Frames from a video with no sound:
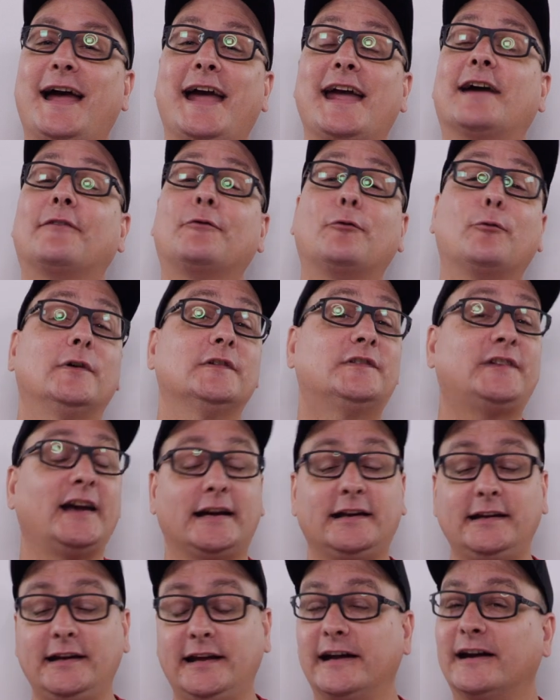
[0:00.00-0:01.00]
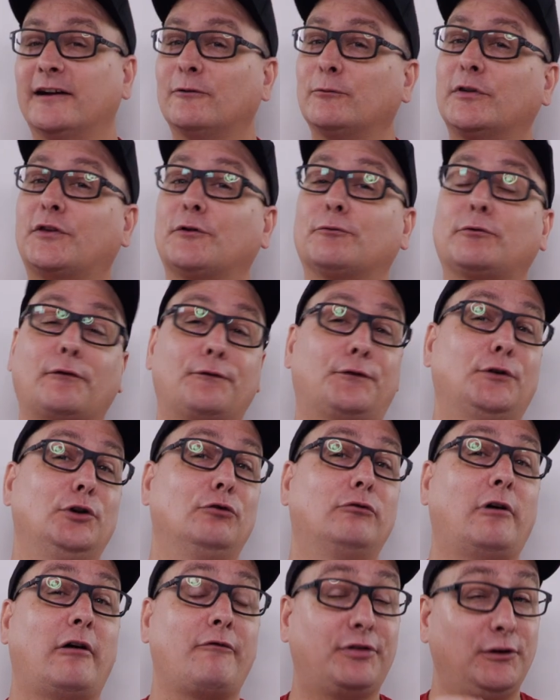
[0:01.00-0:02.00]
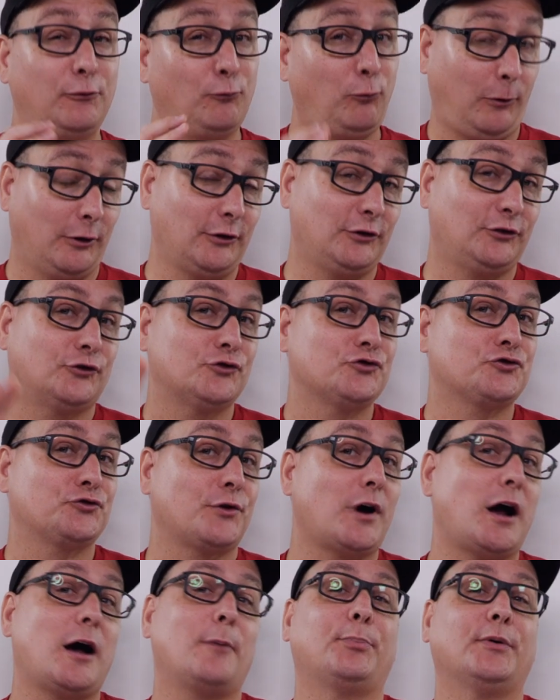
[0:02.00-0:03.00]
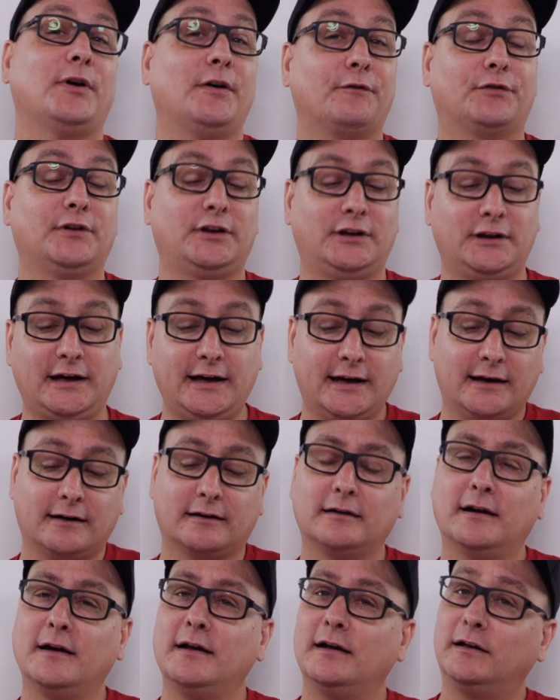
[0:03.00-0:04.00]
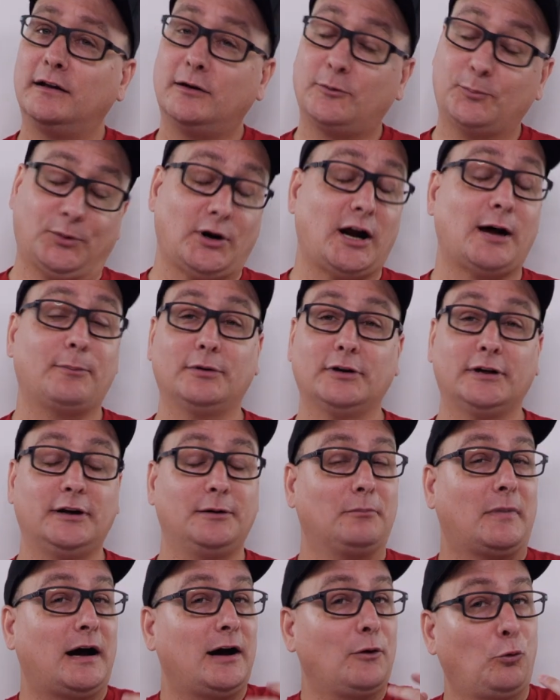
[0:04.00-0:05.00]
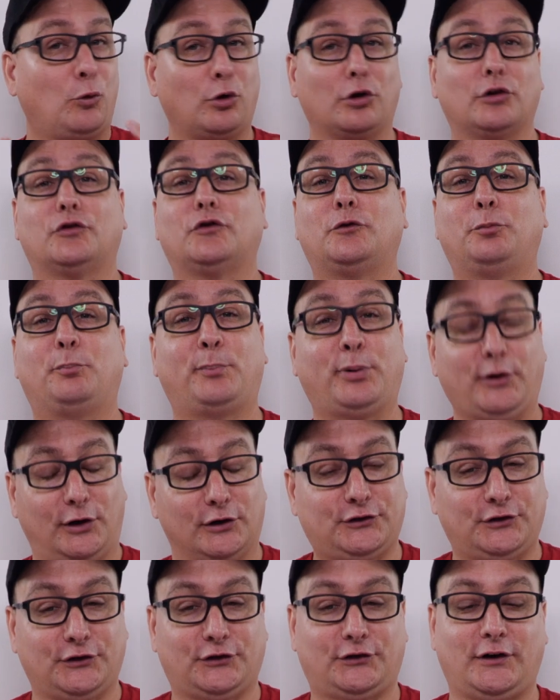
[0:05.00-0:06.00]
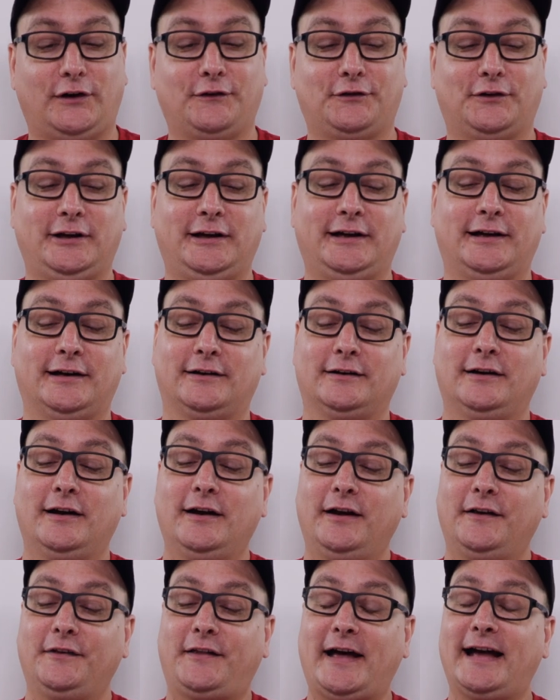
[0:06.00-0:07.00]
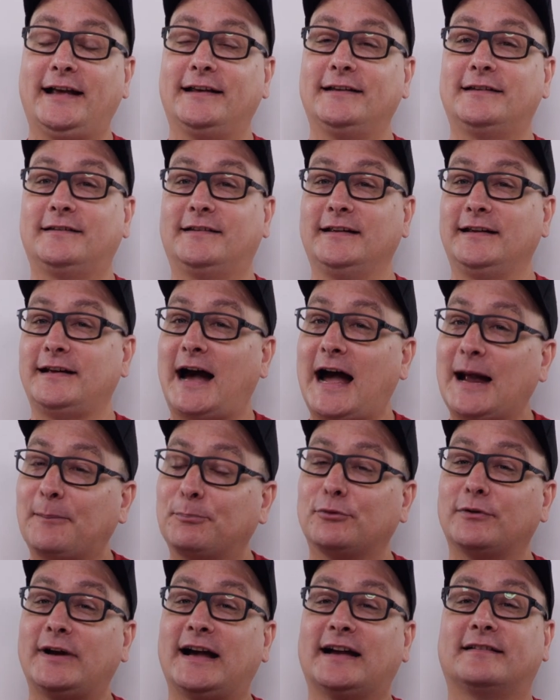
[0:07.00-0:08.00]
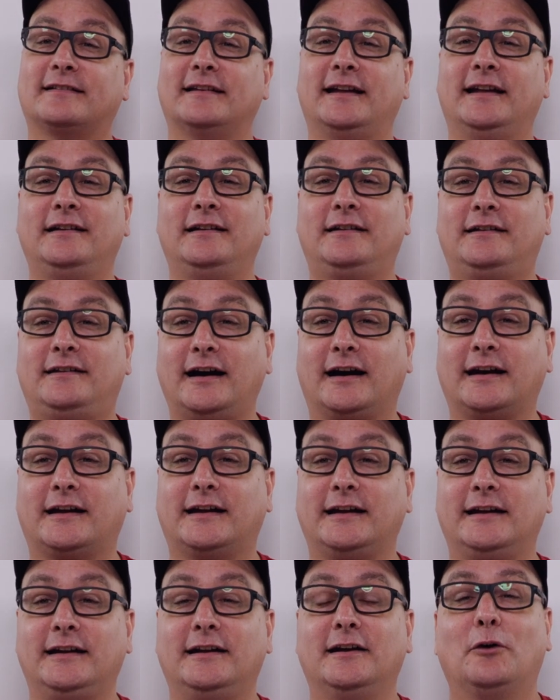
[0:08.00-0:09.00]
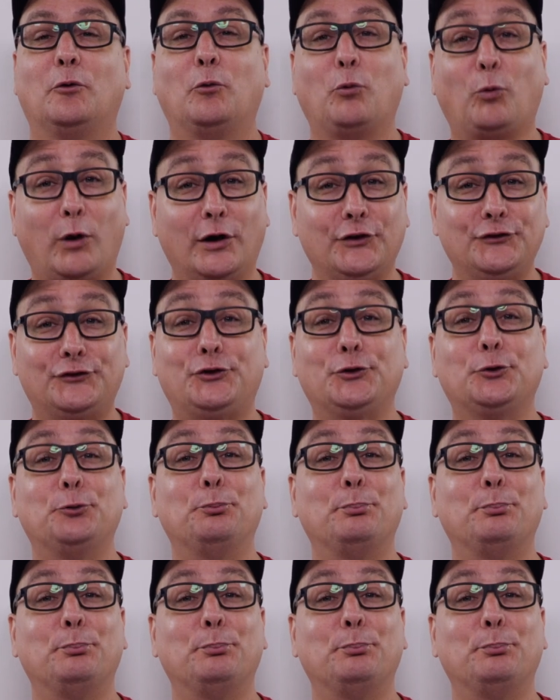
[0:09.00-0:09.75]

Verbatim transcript: Hey everyone, Techne here with a review of the worst drop of the year and probably my worst purchase of the year. That is the HyperX and Ducky One two